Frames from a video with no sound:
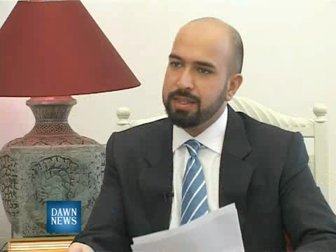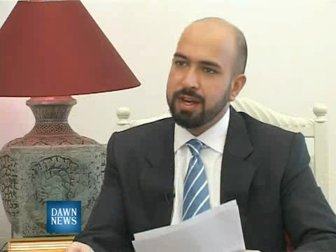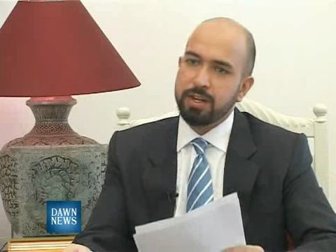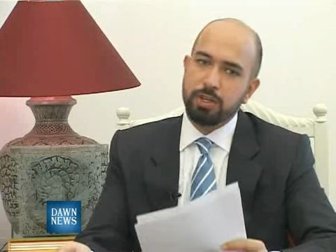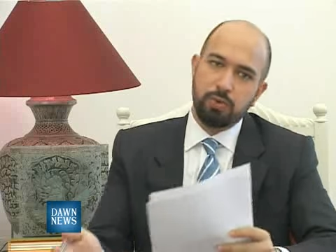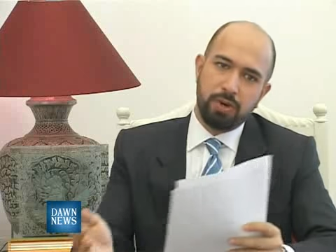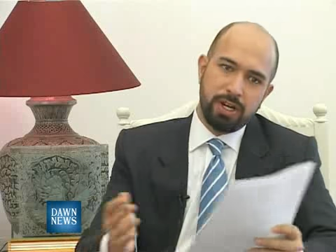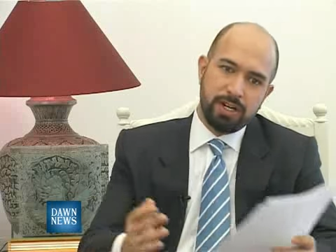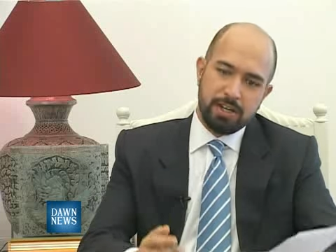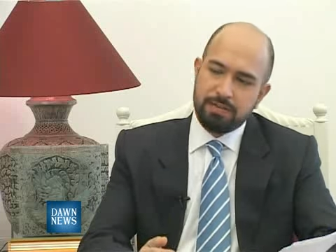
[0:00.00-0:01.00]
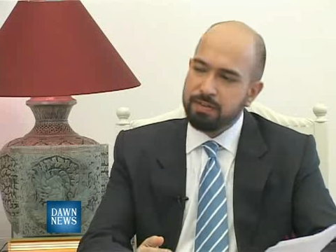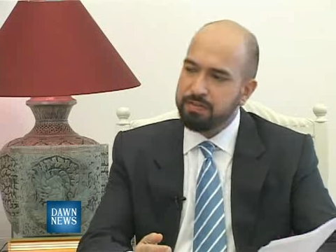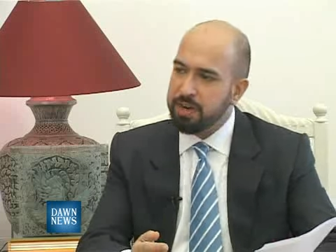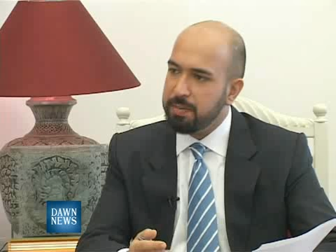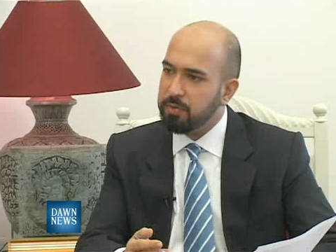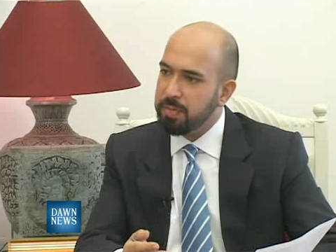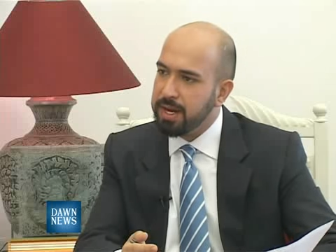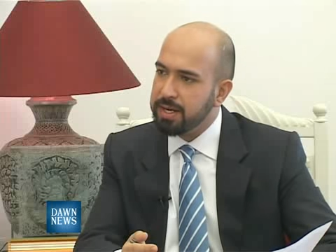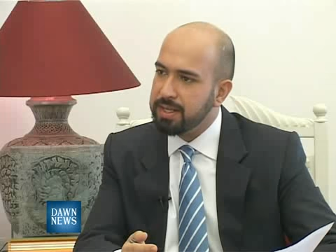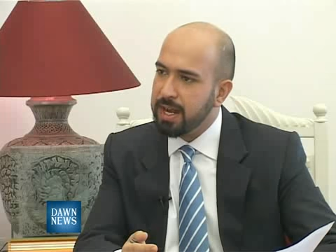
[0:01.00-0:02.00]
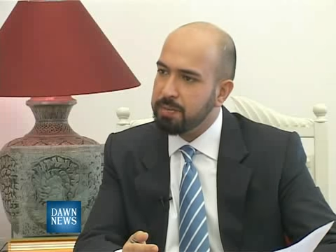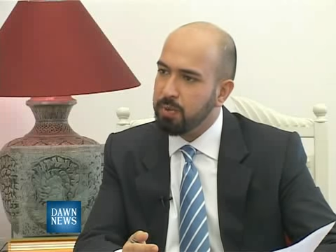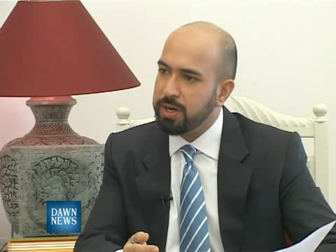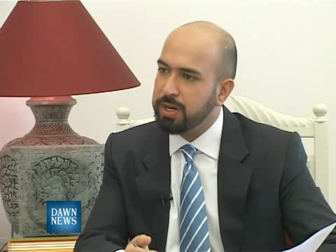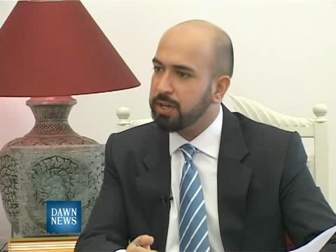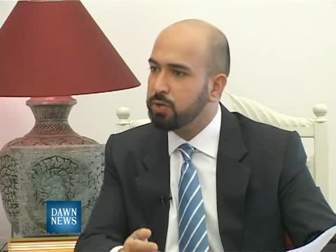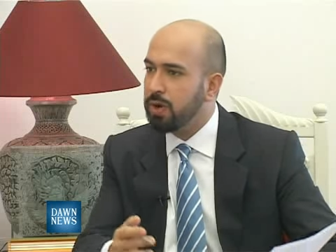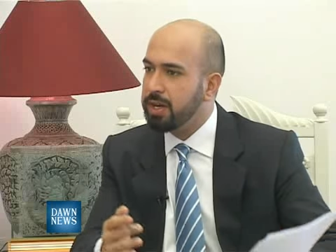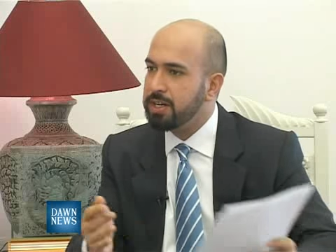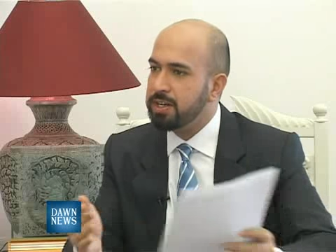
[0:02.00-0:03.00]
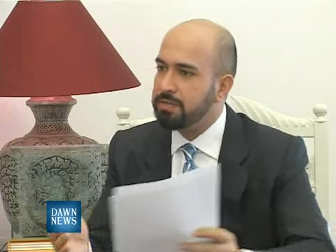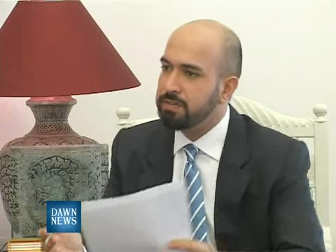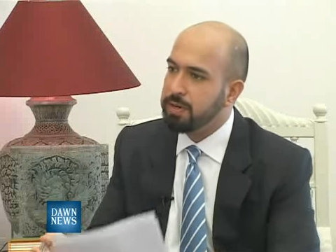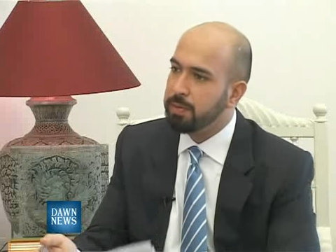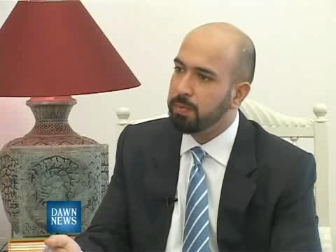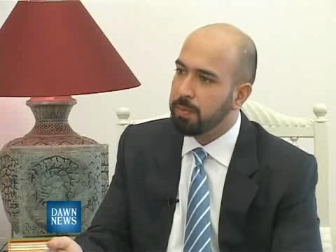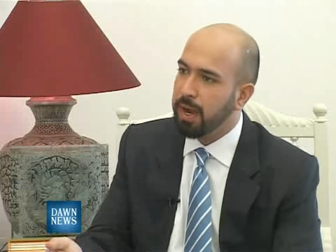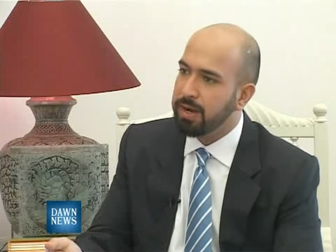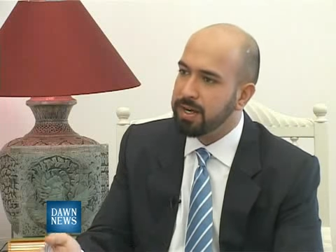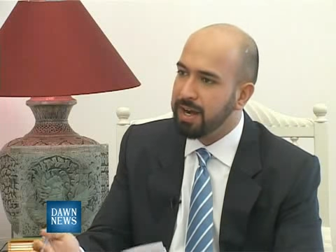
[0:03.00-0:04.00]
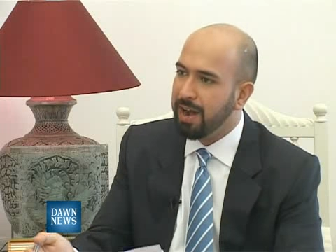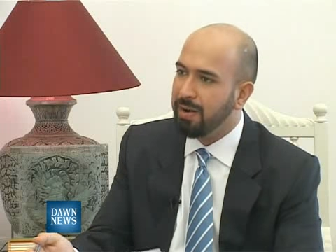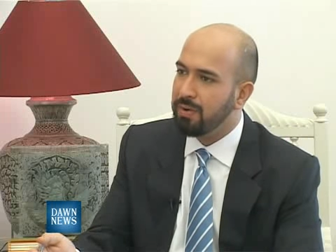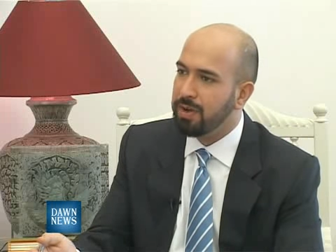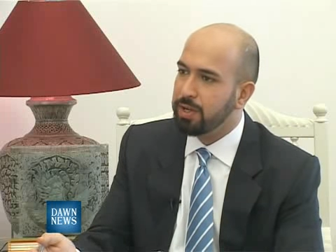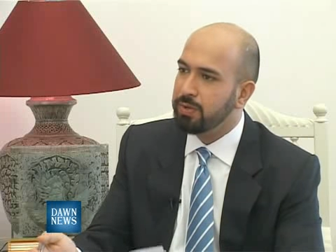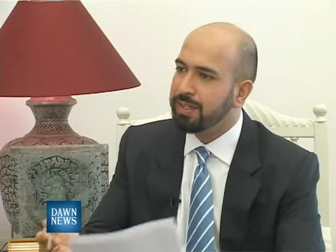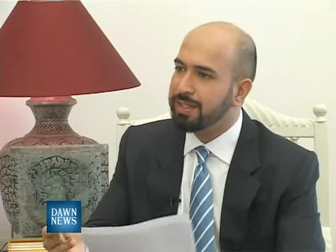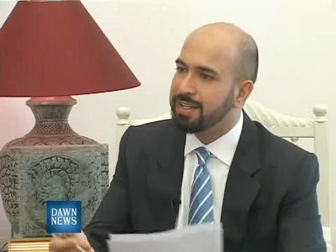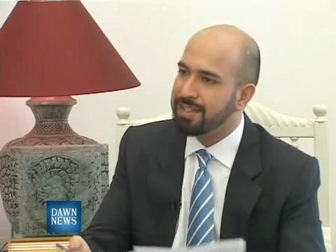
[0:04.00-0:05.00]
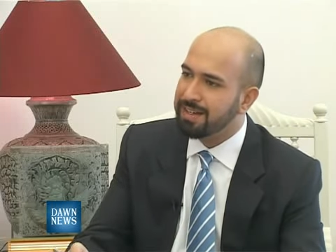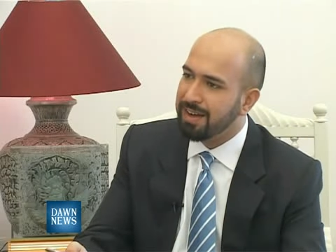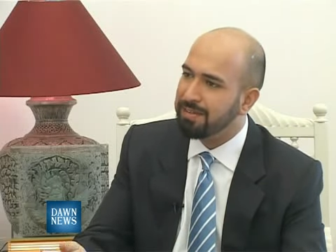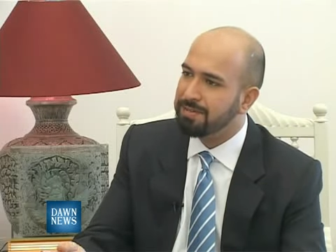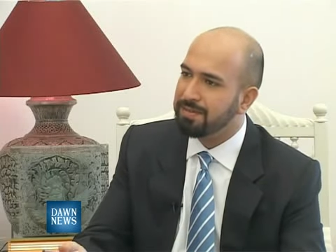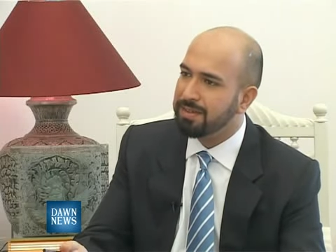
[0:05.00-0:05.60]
that you were in a different frame of mind at that point and you are in a different frame of mind now, you think that's enough?